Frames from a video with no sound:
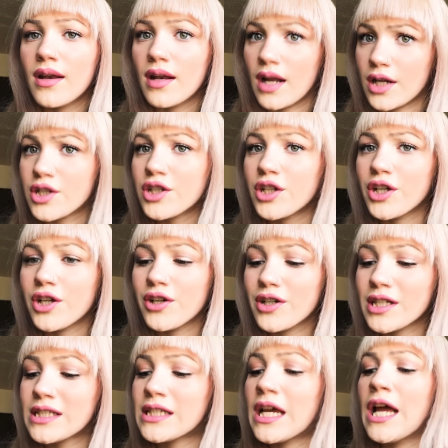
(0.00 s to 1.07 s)
not your
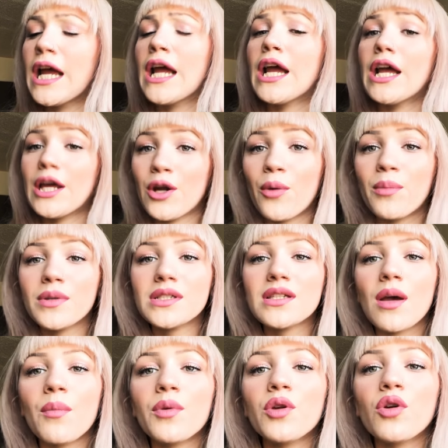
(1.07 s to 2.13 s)
uterus. It opens
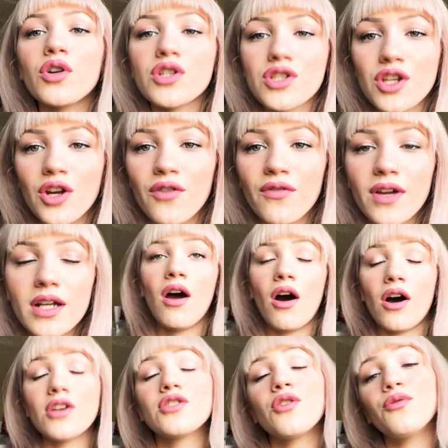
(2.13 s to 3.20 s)
up your cervix.
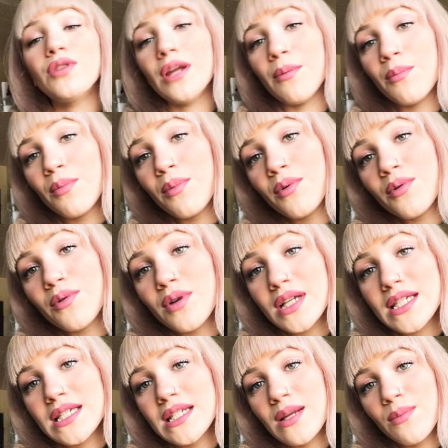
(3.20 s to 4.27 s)
Also nipple
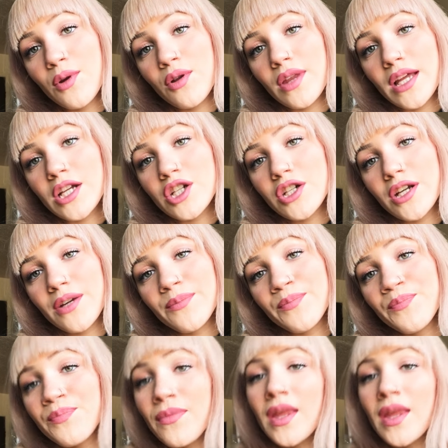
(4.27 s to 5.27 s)
stimulation.